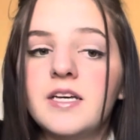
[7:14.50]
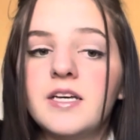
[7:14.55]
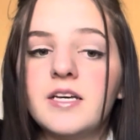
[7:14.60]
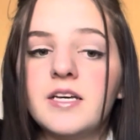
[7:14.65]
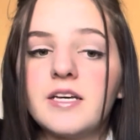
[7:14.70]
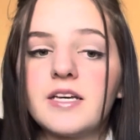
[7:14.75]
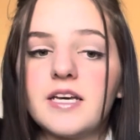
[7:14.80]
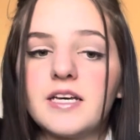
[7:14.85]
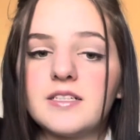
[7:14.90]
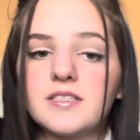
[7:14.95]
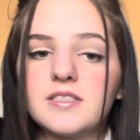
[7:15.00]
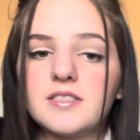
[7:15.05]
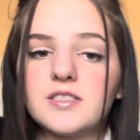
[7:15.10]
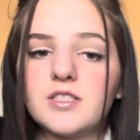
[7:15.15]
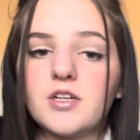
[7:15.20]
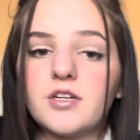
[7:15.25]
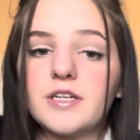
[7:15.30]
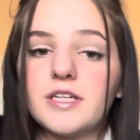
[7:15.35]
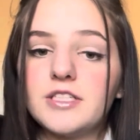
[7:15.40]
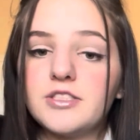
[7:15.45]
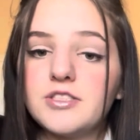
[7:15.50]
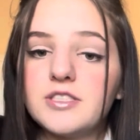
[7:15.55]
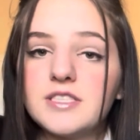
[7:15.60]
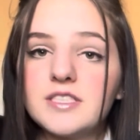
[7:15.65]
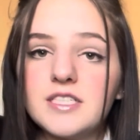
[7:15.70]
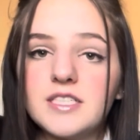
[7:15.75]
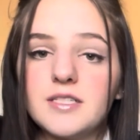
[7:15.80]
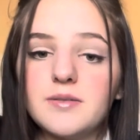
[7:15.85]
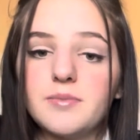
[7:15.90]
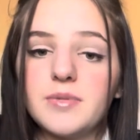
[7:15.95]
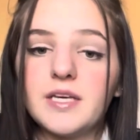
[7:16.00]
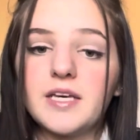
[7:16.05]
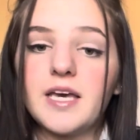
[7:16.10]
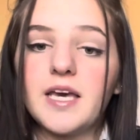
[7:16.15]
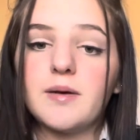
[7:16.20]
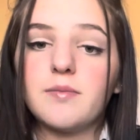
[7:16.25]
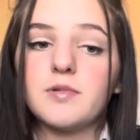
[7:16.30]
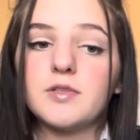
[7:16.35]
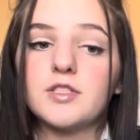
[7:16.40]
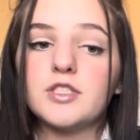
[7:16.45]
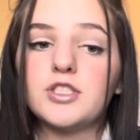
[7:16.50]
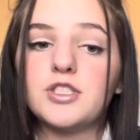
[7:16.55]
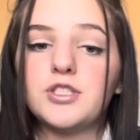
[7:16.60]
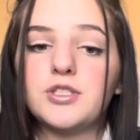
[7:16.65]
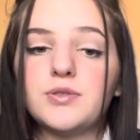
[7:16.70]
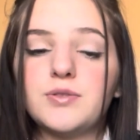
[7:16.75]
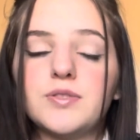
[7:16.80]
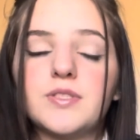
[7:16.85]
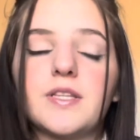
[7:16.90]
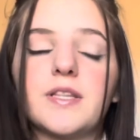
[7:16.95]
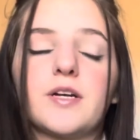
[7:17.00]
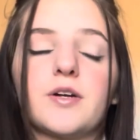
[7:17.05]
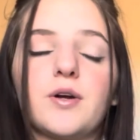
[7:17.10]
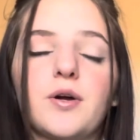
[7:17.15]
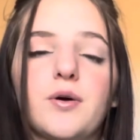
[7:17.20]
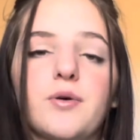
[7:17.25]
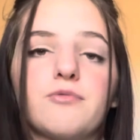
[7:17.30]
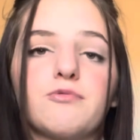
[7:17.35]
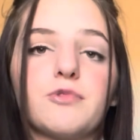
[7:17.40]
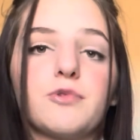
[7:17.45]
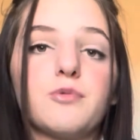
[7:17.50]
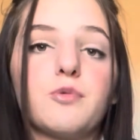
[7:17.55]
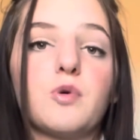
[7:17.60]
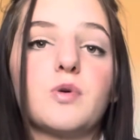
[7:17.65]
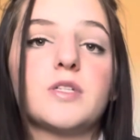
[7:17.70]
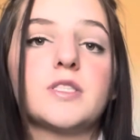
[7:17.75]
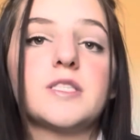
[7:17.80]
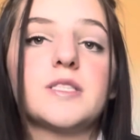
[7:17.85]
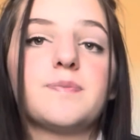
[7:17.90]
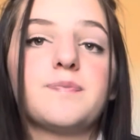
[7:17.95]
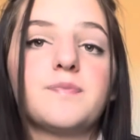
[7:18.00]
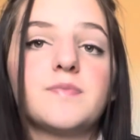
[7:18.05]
guests are interested in being able to choose their own rewards.